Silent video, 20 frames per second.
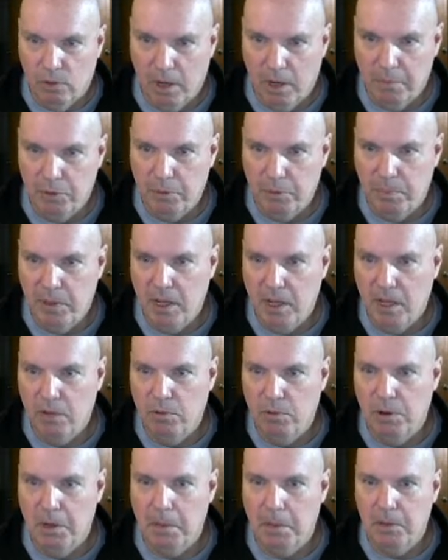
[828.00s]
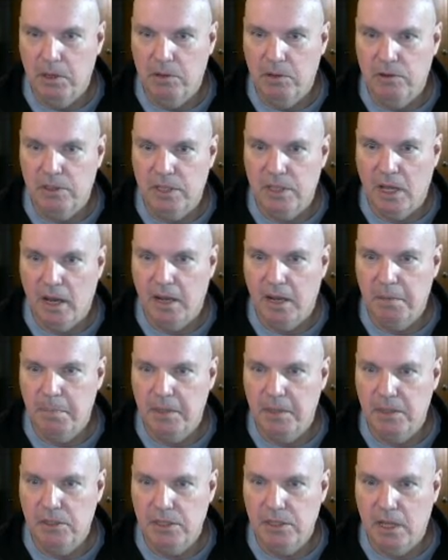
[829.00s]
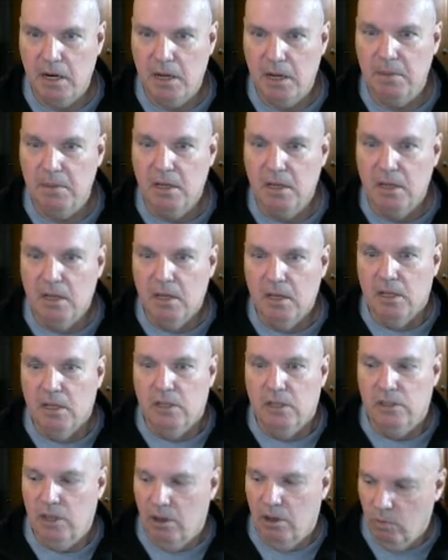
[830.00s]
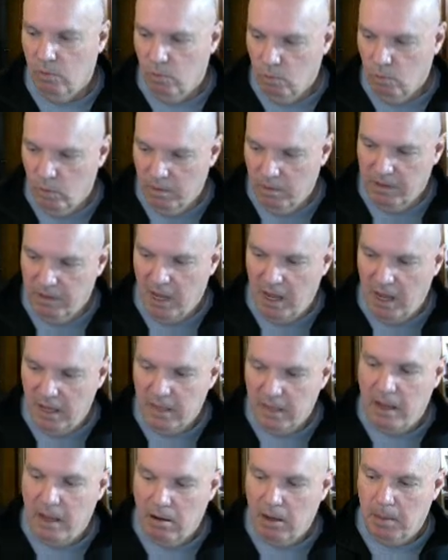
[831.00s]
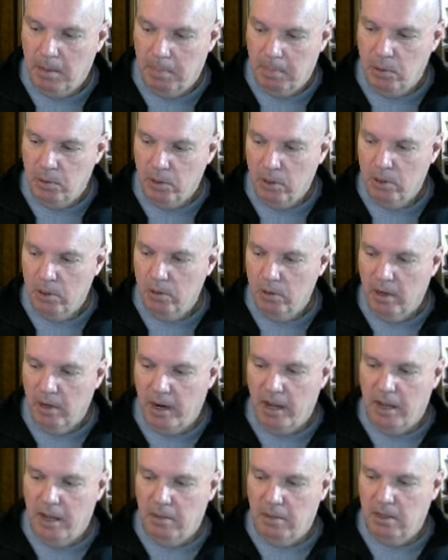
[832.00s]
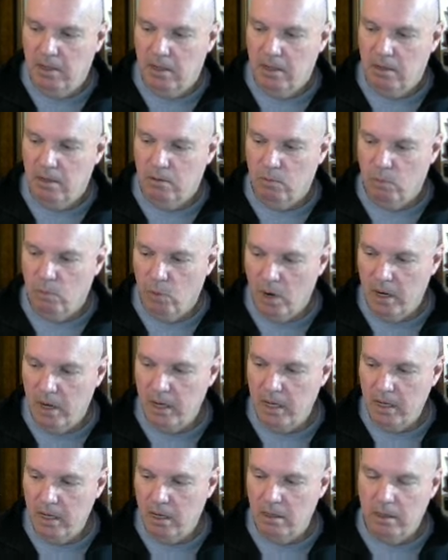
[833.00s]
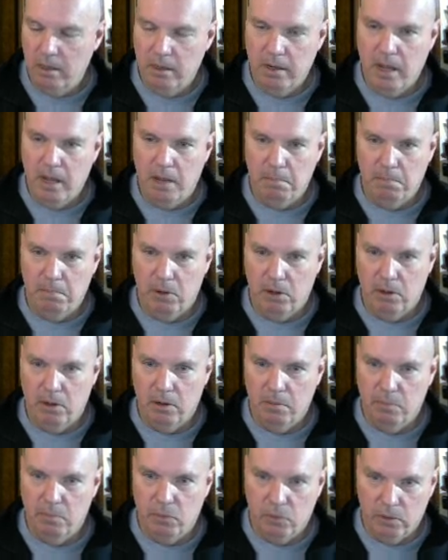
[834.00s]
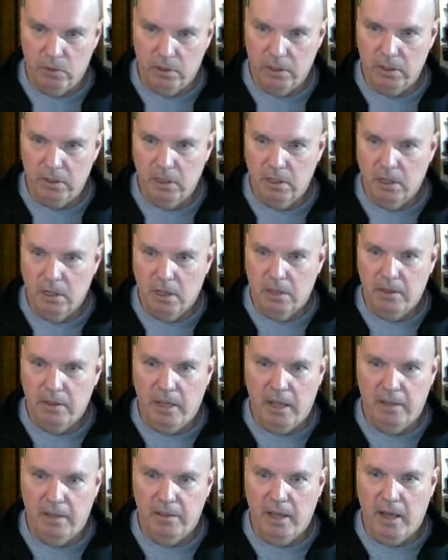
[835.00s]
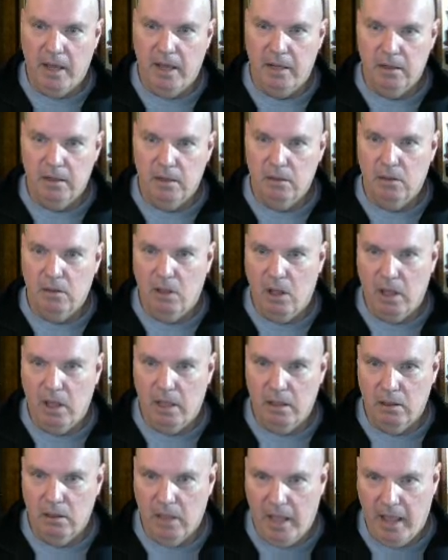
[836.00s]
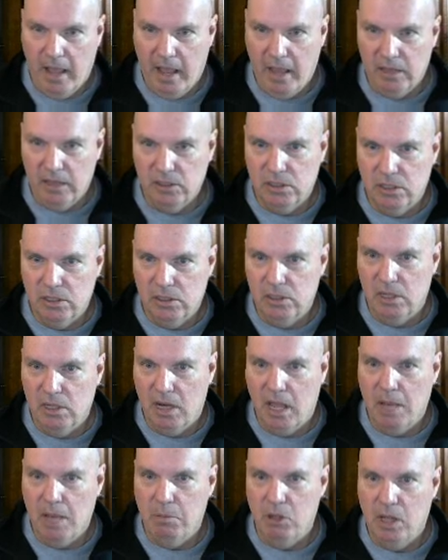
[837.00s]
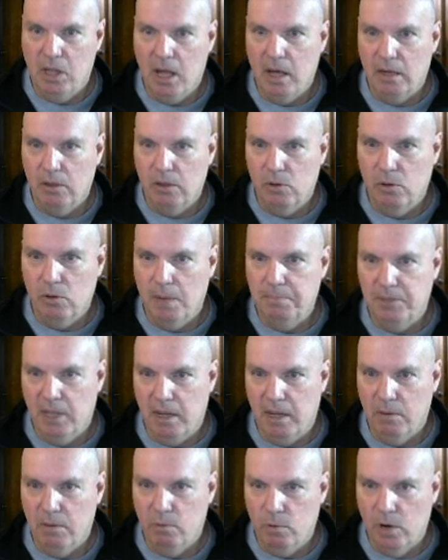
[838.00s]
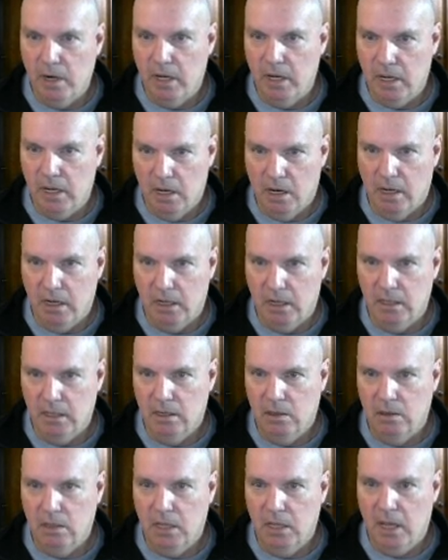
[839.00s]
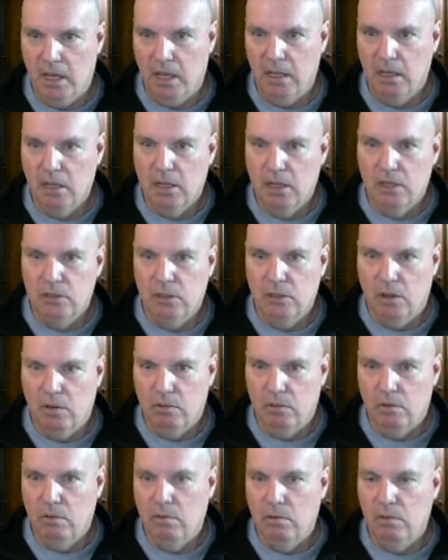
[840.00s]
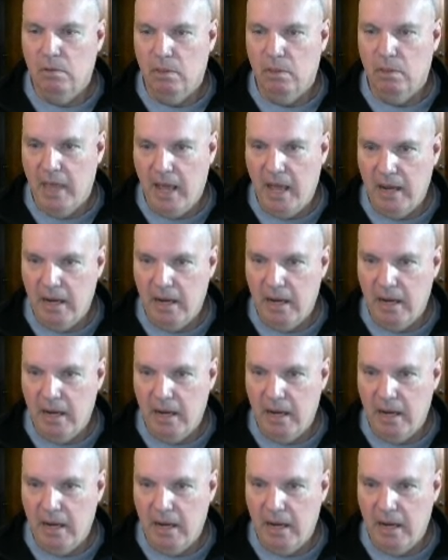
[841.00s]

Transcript: able to ping, we were able to use the IP setup. So we've got now a program running on our NetBurner board that has this enable auto update running on it. Okay, so that